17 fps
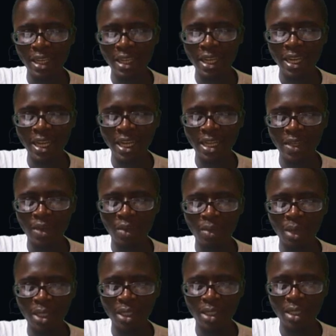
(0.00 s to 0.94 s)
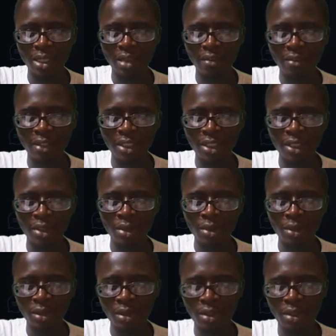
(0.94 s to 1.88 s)
like and comment on our
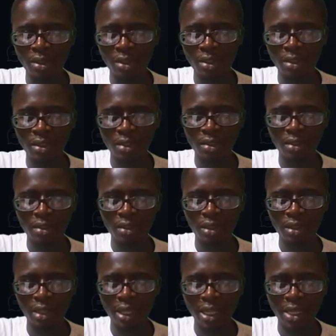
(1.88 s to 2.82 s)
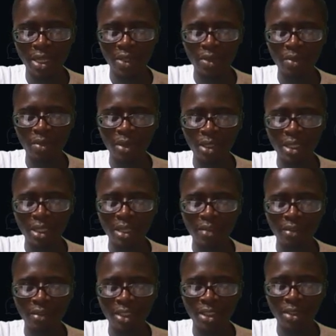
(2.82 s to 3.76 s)
videos. Like and comment on
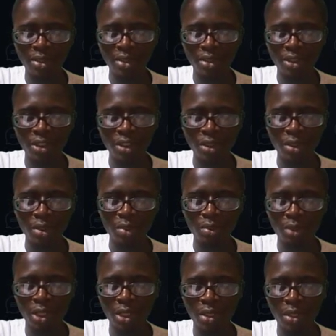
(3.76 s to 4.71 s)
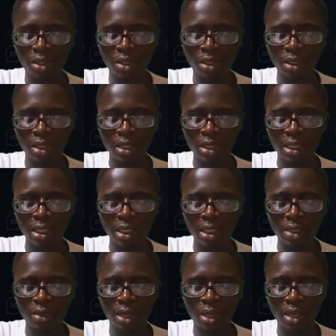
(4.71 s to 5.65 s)
our videos on YouTube because
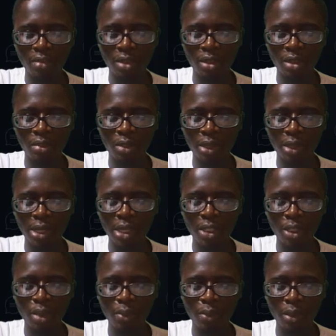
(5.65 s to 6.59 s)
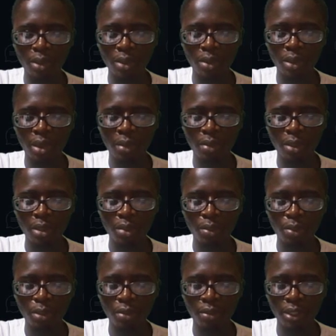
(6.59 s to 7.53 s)
this will give us the moral support to keep us
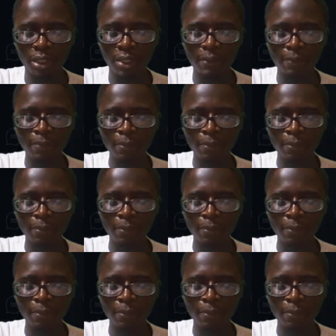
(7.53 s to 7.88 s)
moving.